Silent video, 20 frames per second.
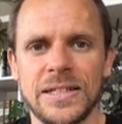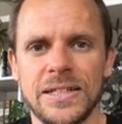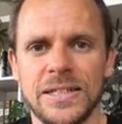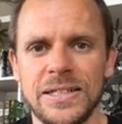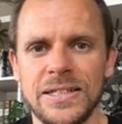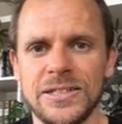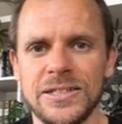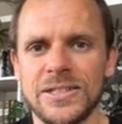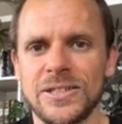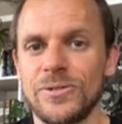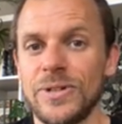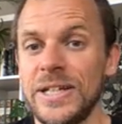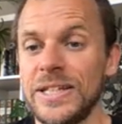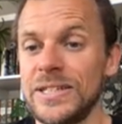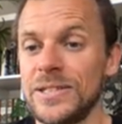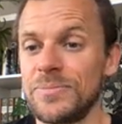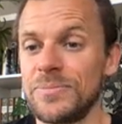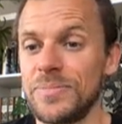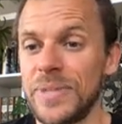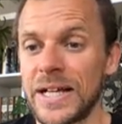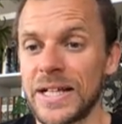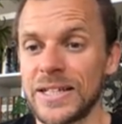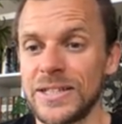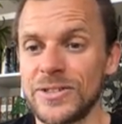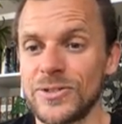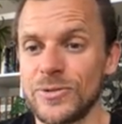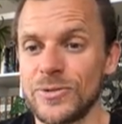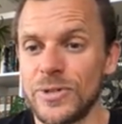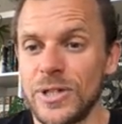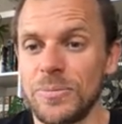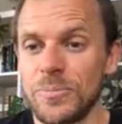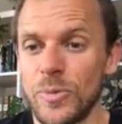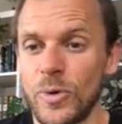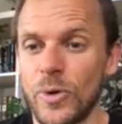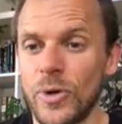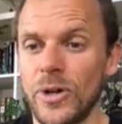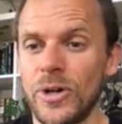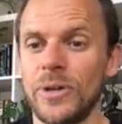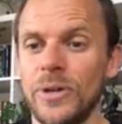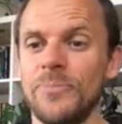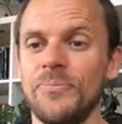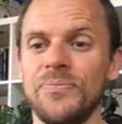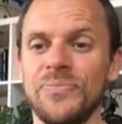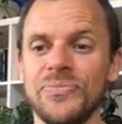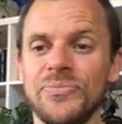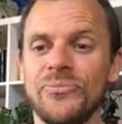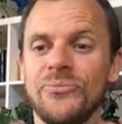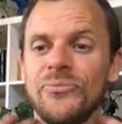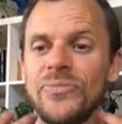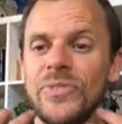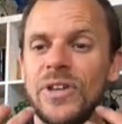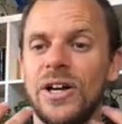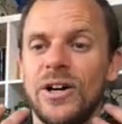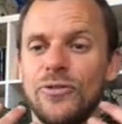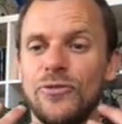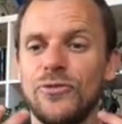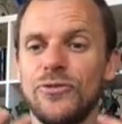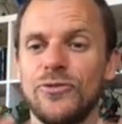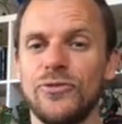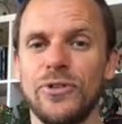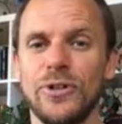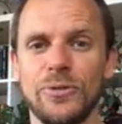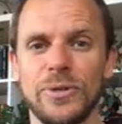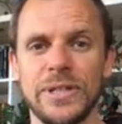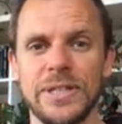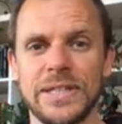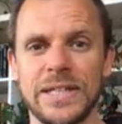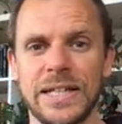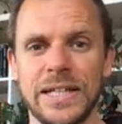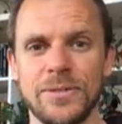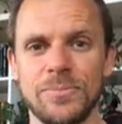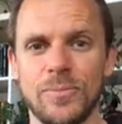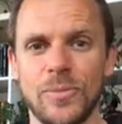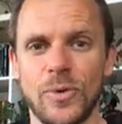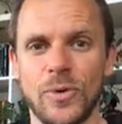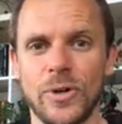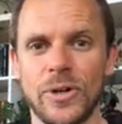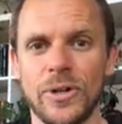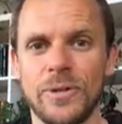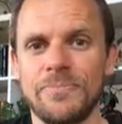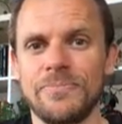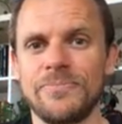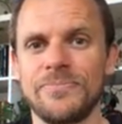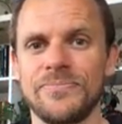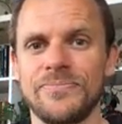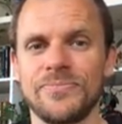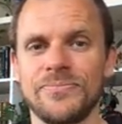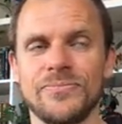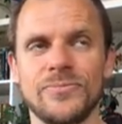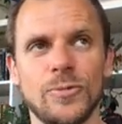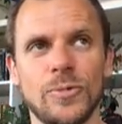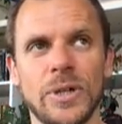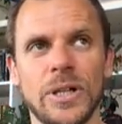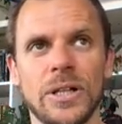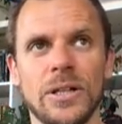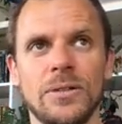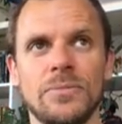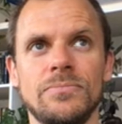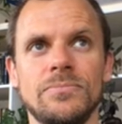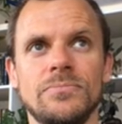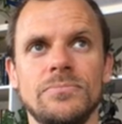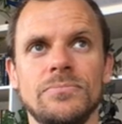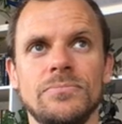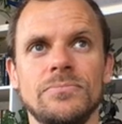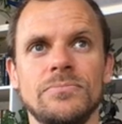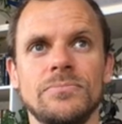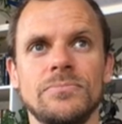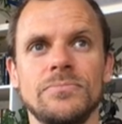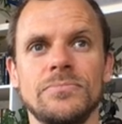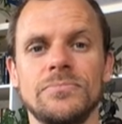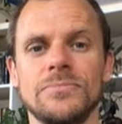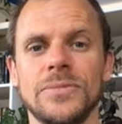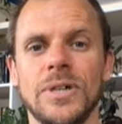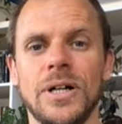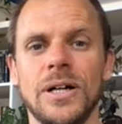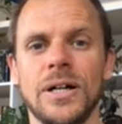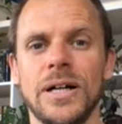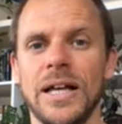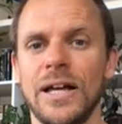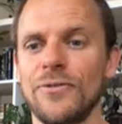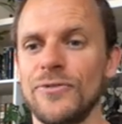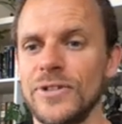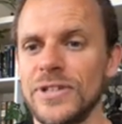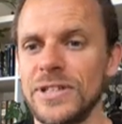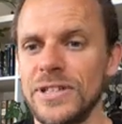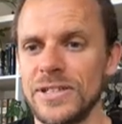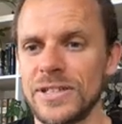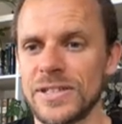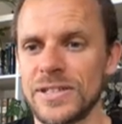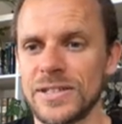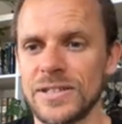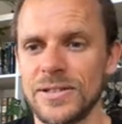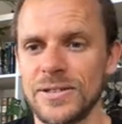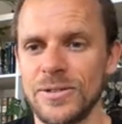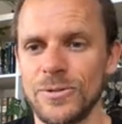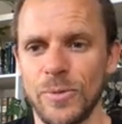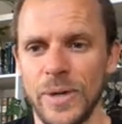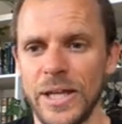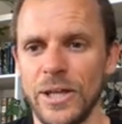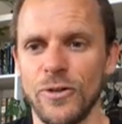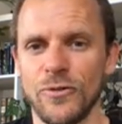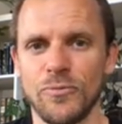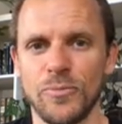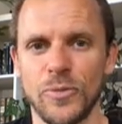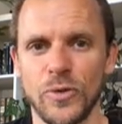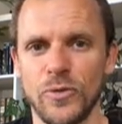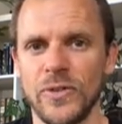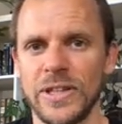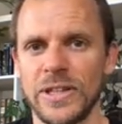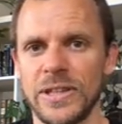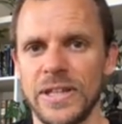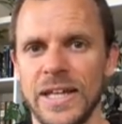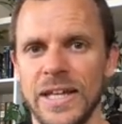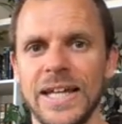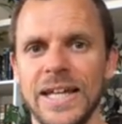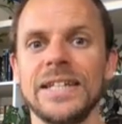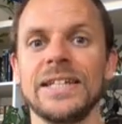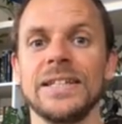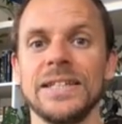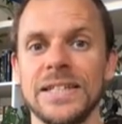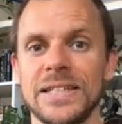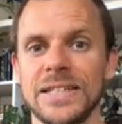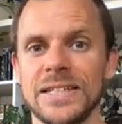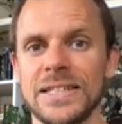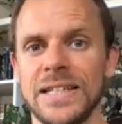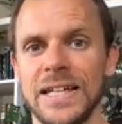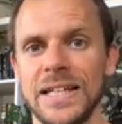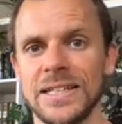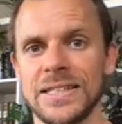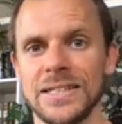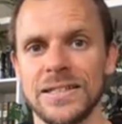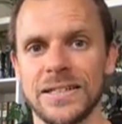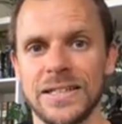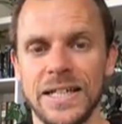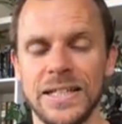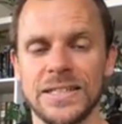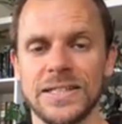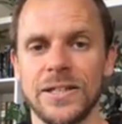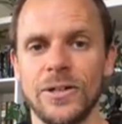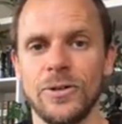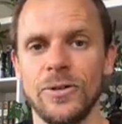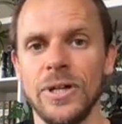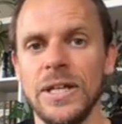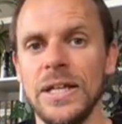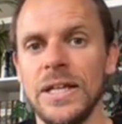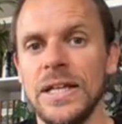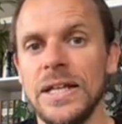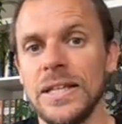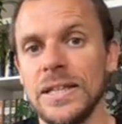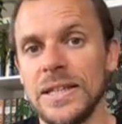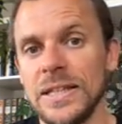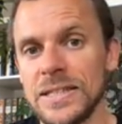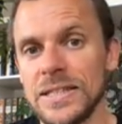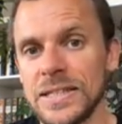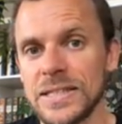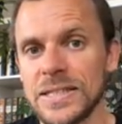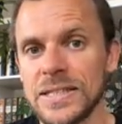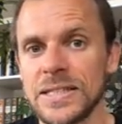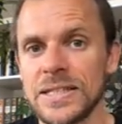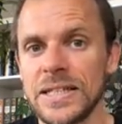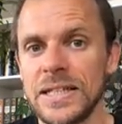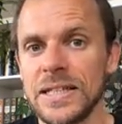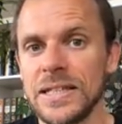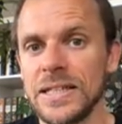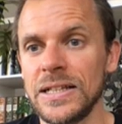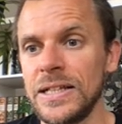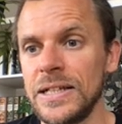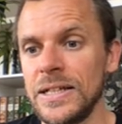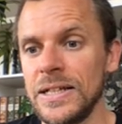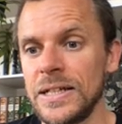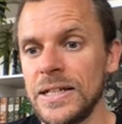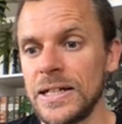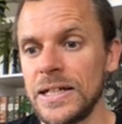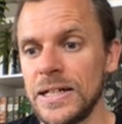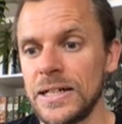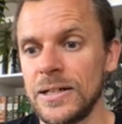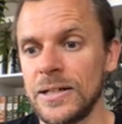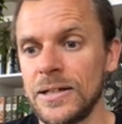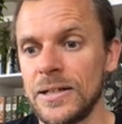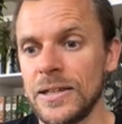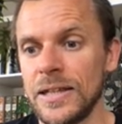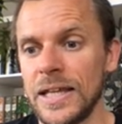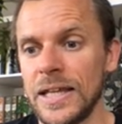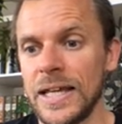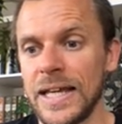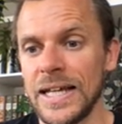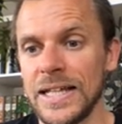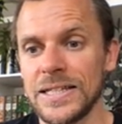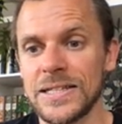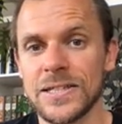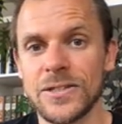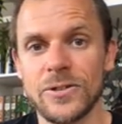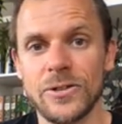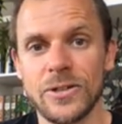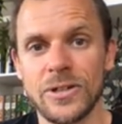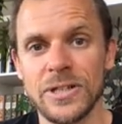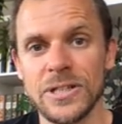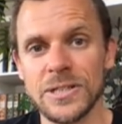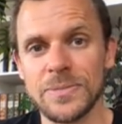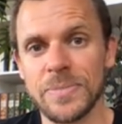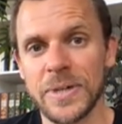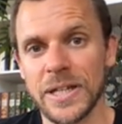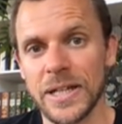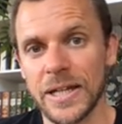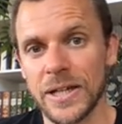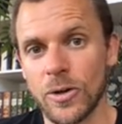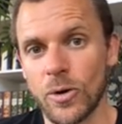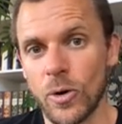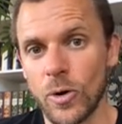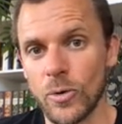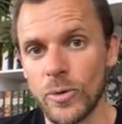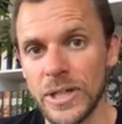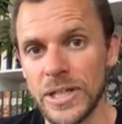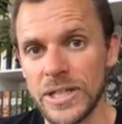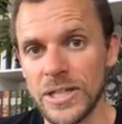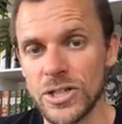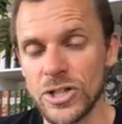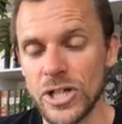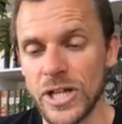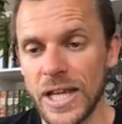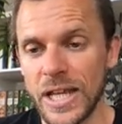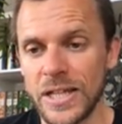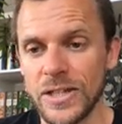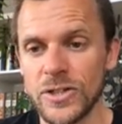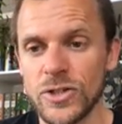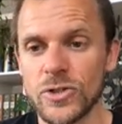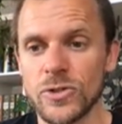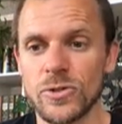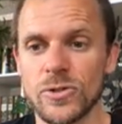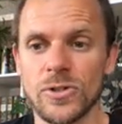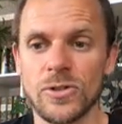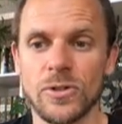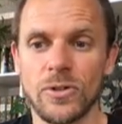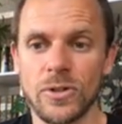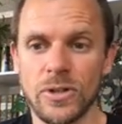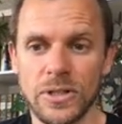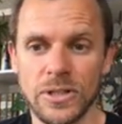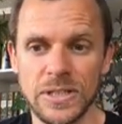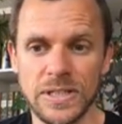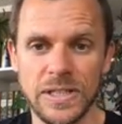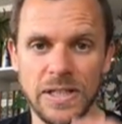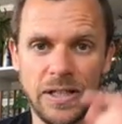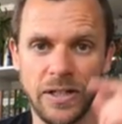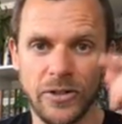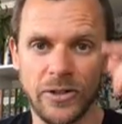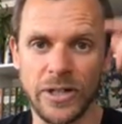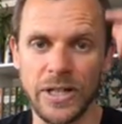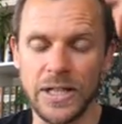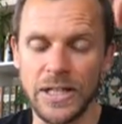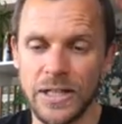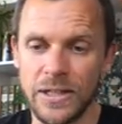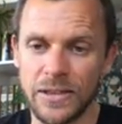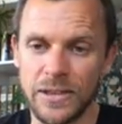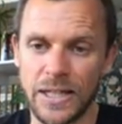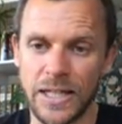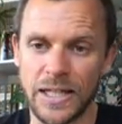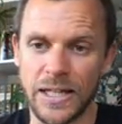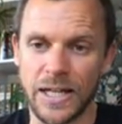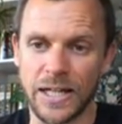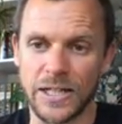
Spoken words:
integrate it back into a more fluid and more, well, effortless way of moving the head in this case. Okay, so this is still the head circles, but I already changed to circles here that I